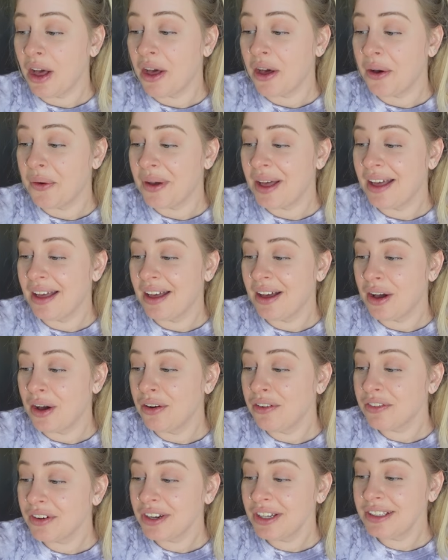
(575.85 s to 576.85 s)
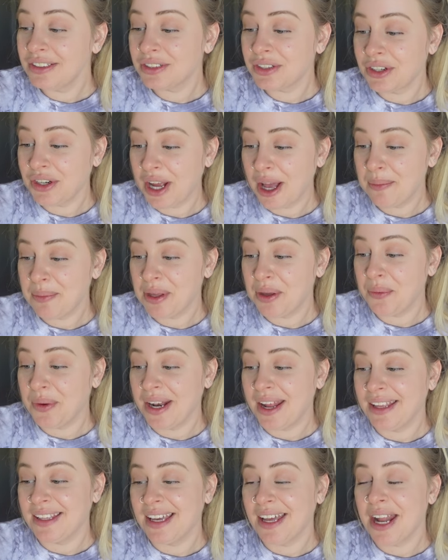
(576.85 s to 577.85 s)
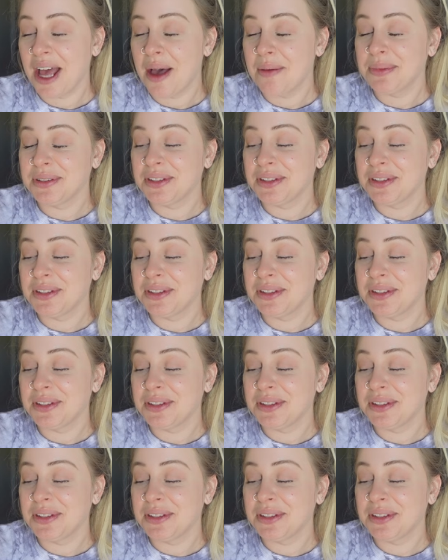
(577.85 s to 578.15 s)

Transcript: Oh, Ovaries cramping when I get up.